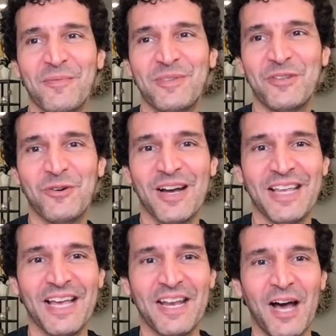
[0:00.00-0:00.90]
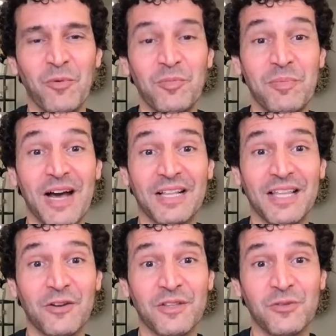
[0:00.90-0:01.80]
So again, I will be back
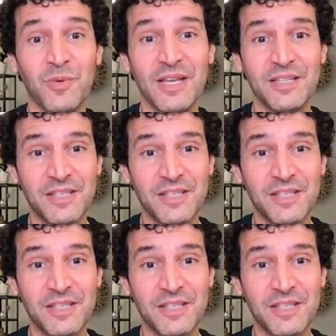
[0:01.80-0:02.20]
later this week.